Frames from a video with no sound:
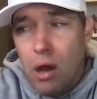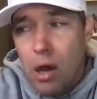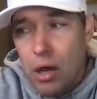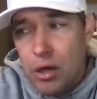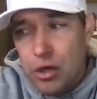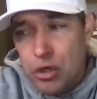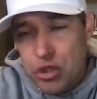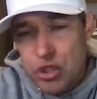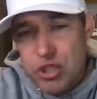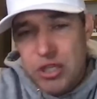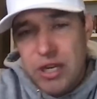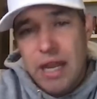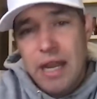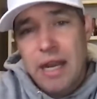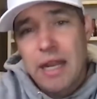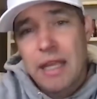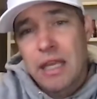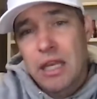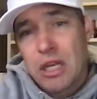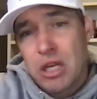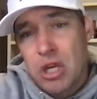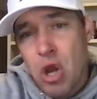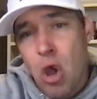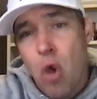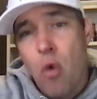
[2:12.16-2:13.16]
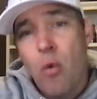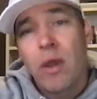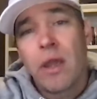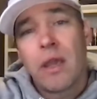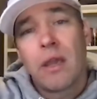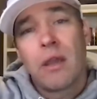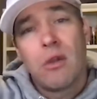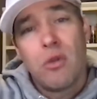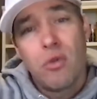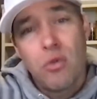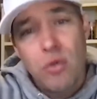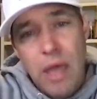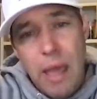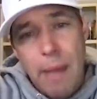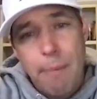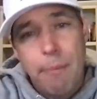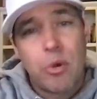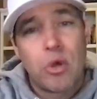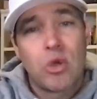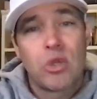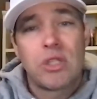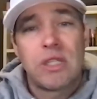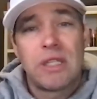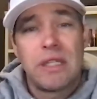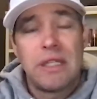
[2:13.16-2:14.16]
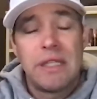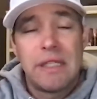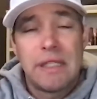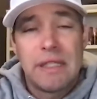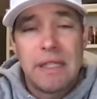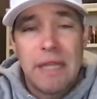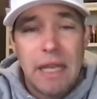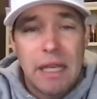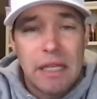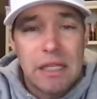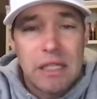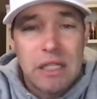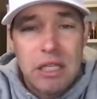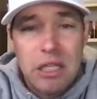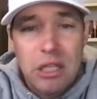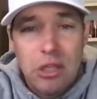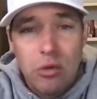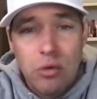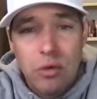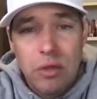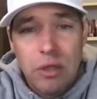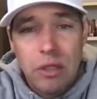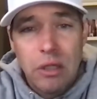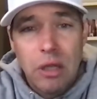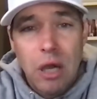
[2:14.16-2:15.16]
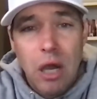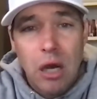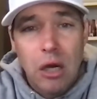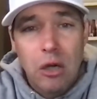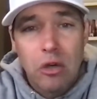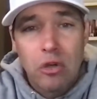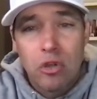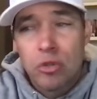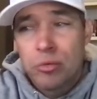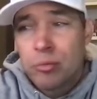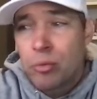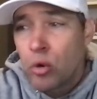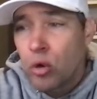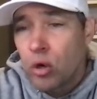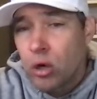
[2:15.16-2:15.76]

understanding and knowing who that person is next to you in the locker room,